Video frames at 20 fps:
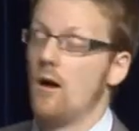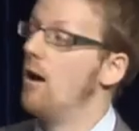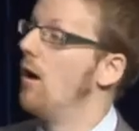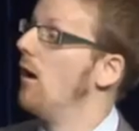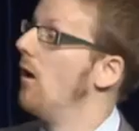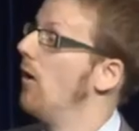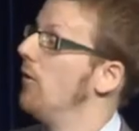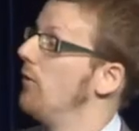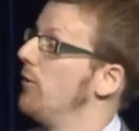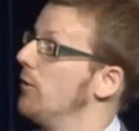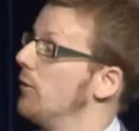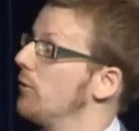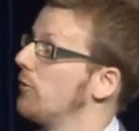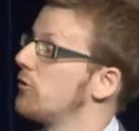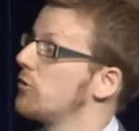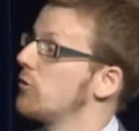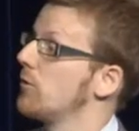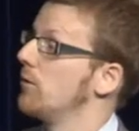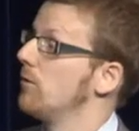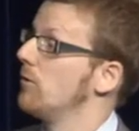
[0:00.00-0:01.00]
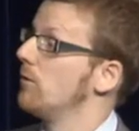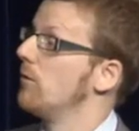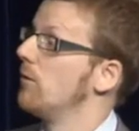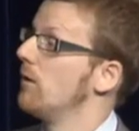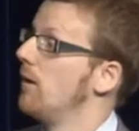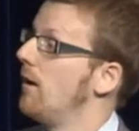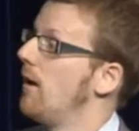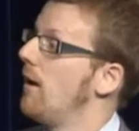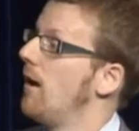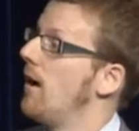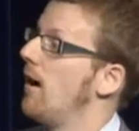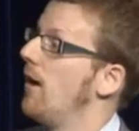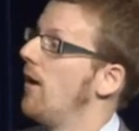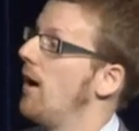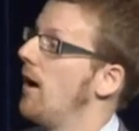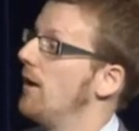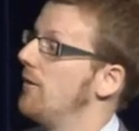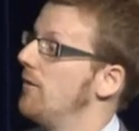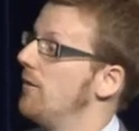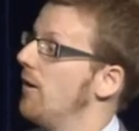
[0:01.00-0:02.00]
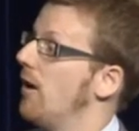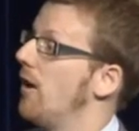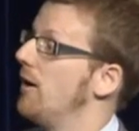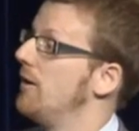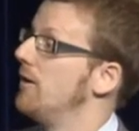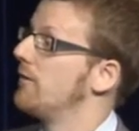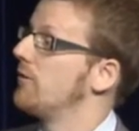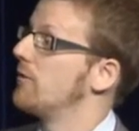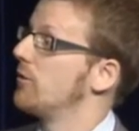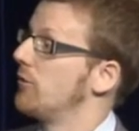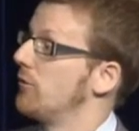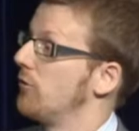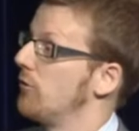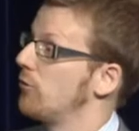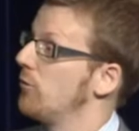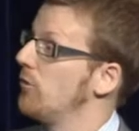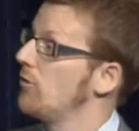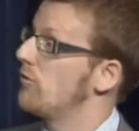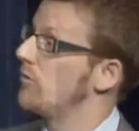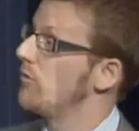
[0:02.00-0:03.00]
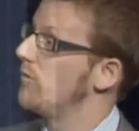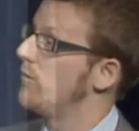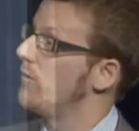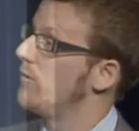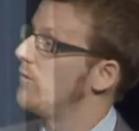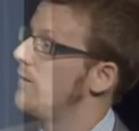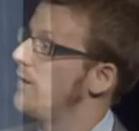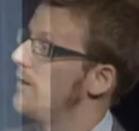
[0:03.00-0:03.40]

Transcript: uh, the non-steroidal uh, at the highest concentration, so